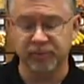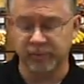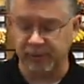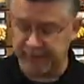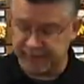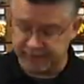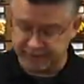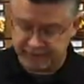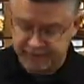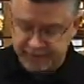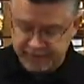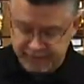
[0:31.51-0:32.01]

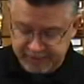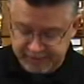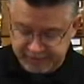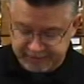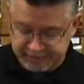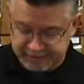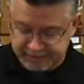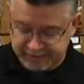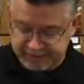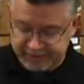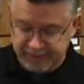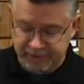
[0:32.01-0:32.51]
because
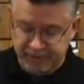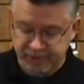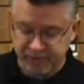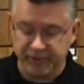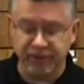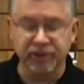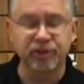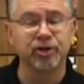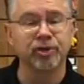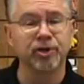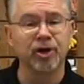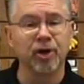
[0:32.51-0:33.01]
it's essential
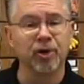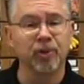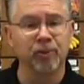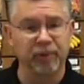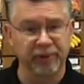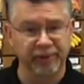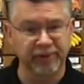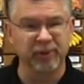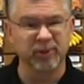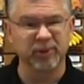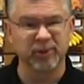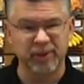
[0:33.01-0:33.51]
that you know
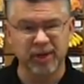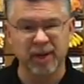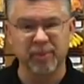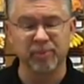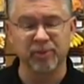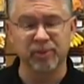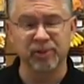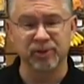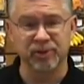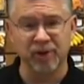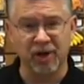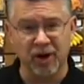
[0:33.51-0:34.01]
what those
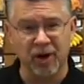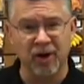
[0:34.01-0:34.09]
numbers